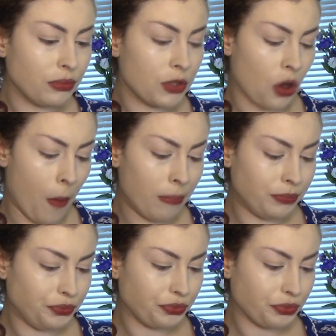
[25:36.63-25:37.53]
So,
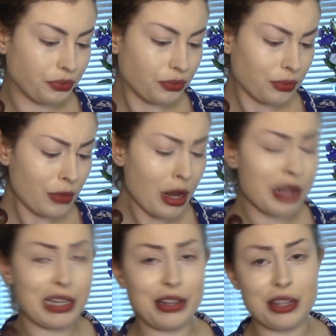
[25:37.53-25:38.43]
I
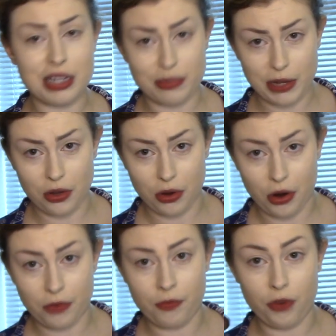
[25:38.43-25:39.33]
said that this has been going
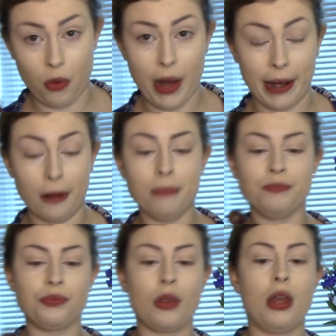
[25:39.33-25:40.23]
on for a while,
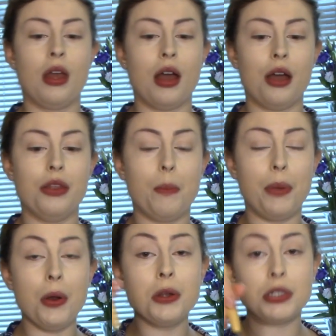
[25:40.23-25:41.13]
and the
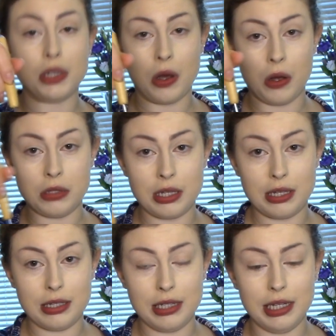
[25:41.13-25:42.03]
poor sods
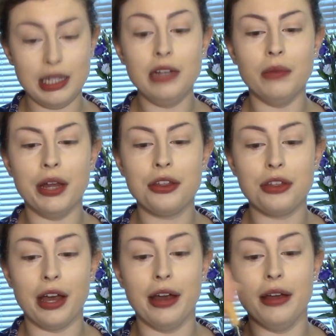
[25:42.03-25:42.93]
dealing with
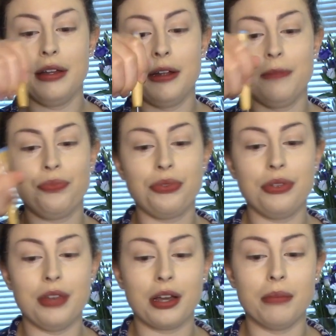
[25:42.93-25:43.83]
the
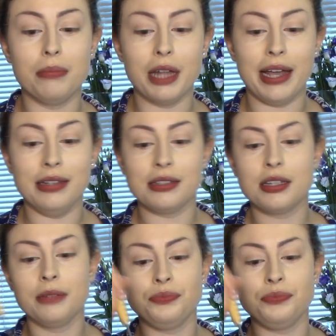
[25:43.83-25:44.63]
complaints